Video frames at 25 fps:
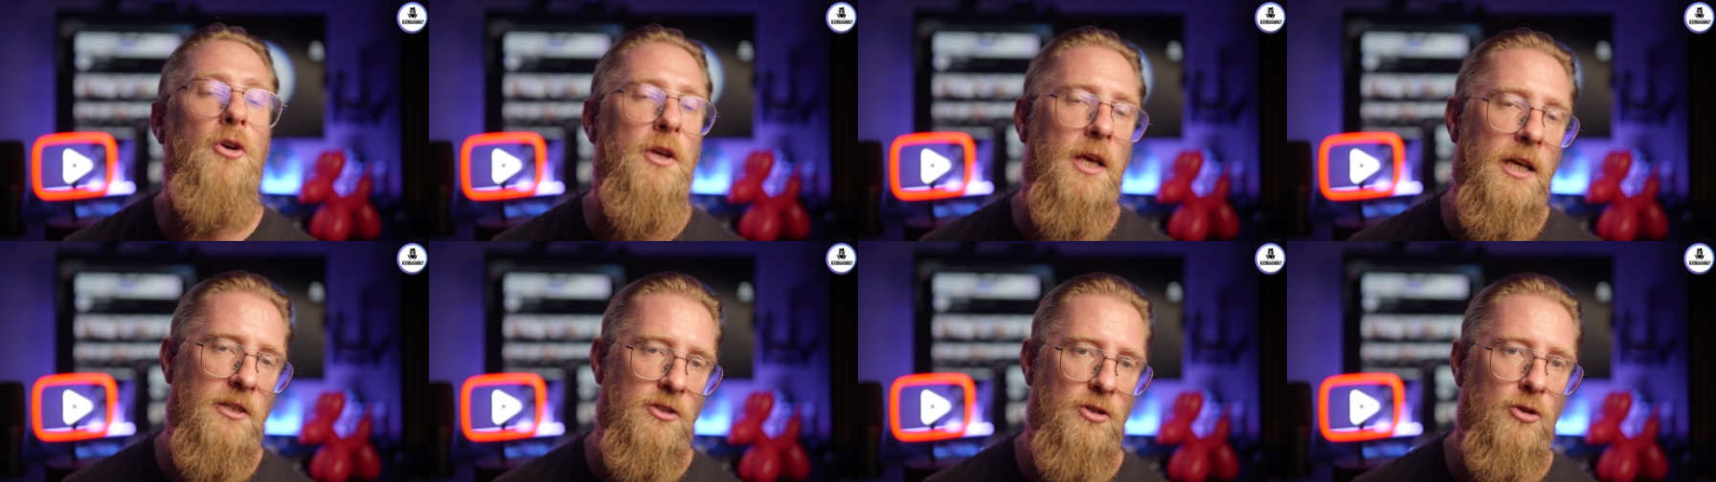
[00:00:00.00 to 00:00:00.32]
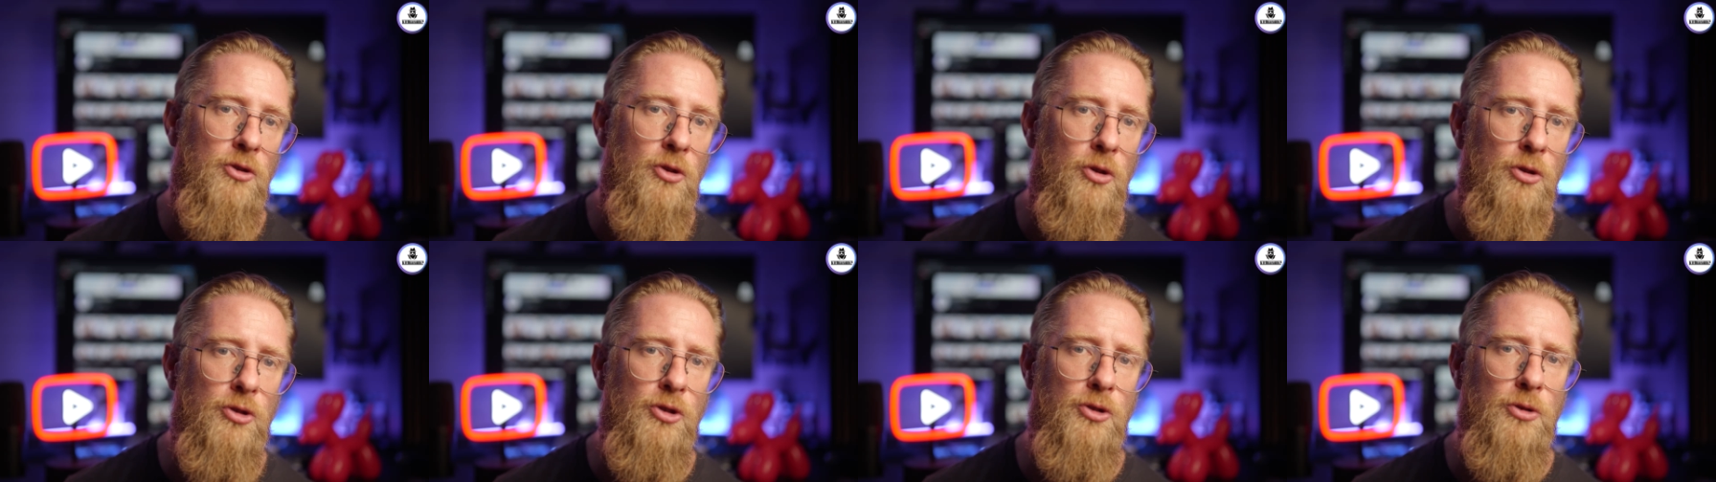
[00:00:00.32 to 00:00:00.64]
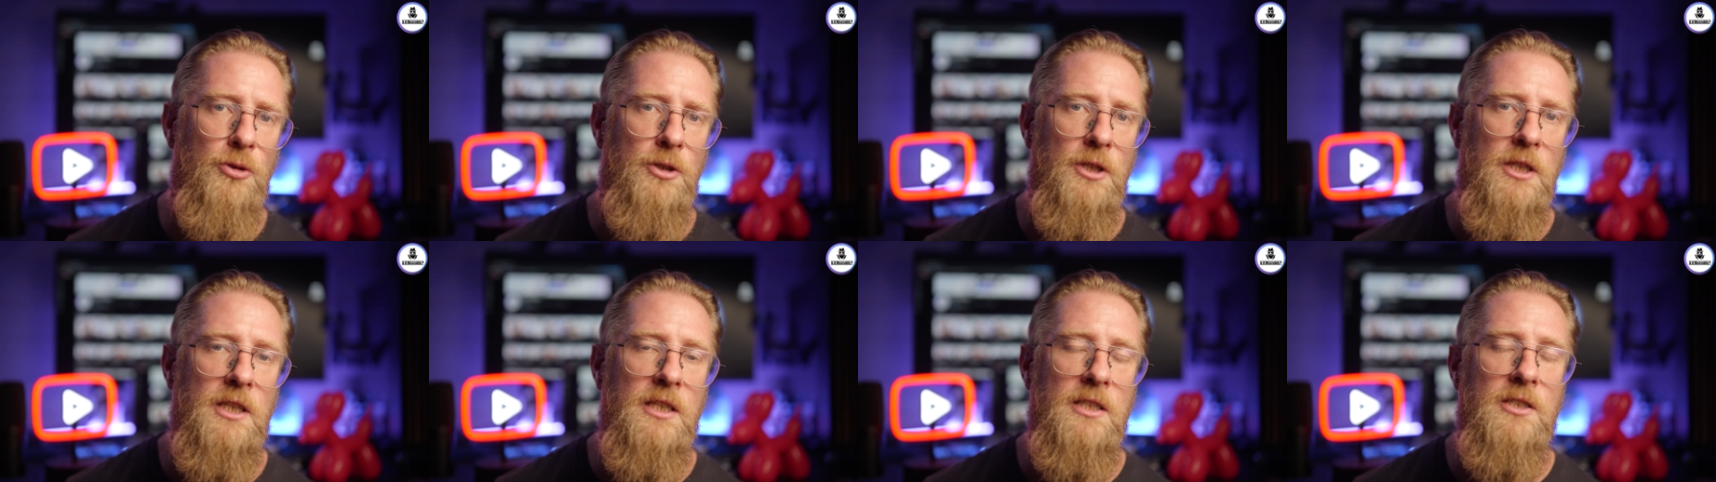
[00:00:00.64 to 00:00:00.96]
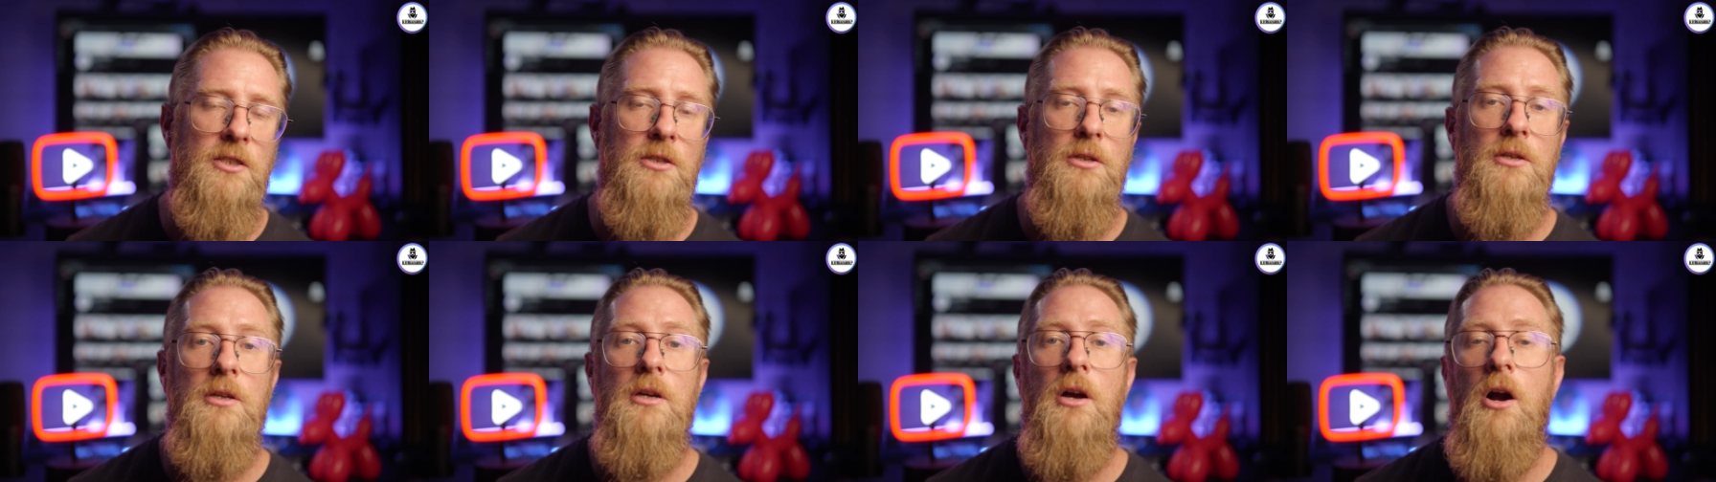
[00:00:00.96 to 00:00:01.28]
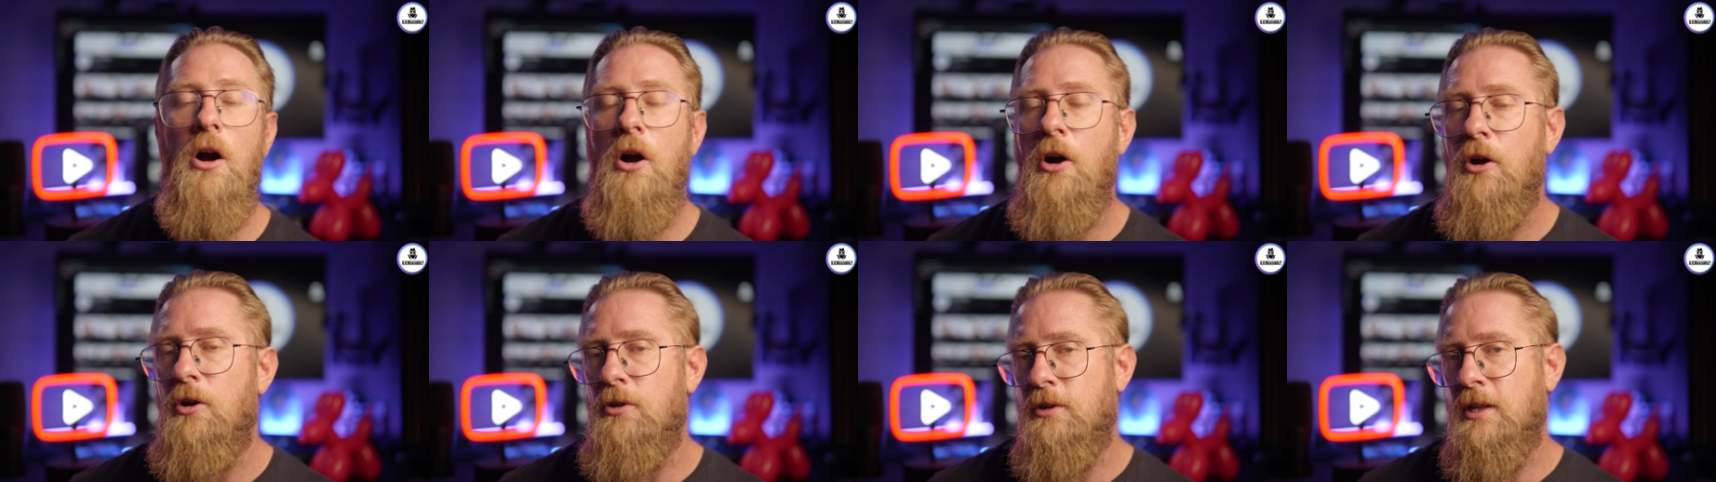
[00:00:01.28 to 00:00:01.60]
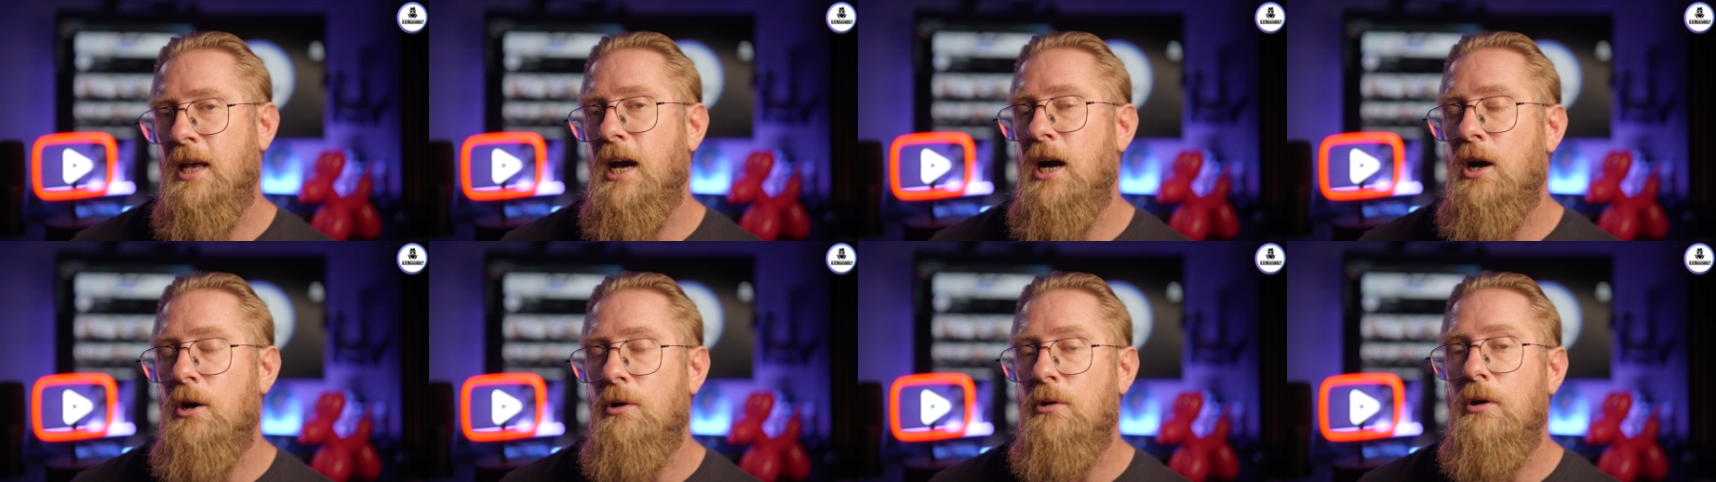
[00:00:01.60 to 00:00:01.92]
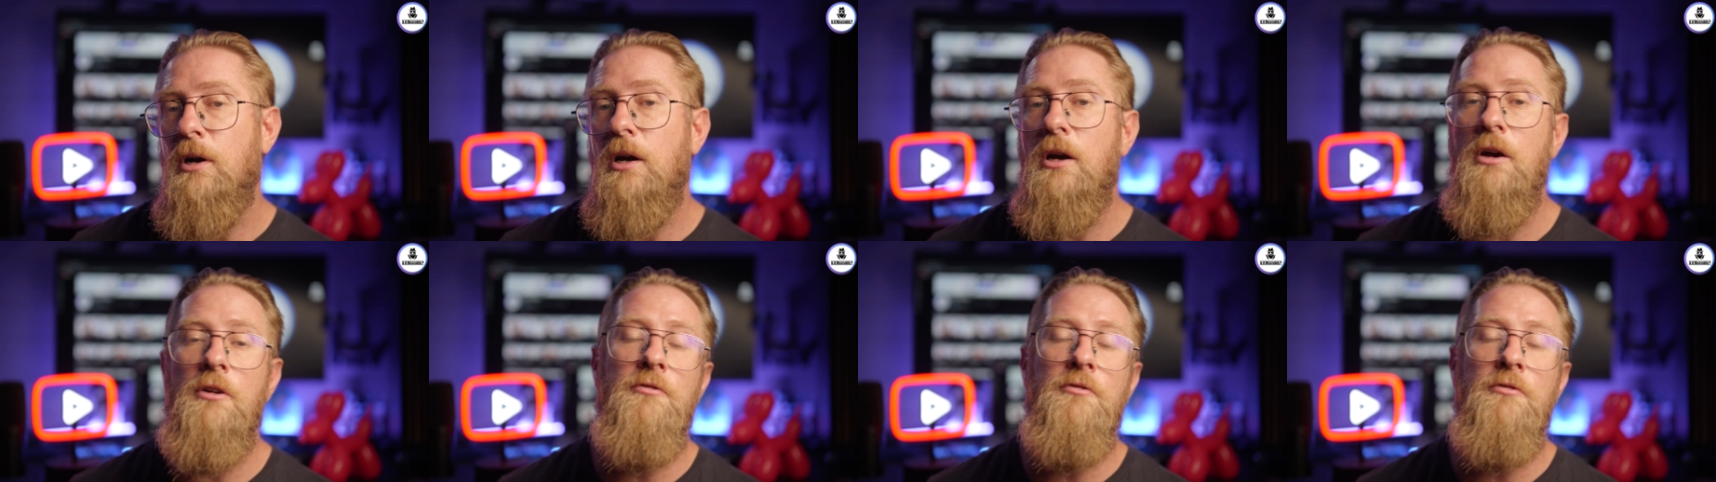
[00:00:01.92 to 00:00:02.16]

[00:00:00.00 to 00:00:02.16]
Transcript: Okay, so new CRDs are now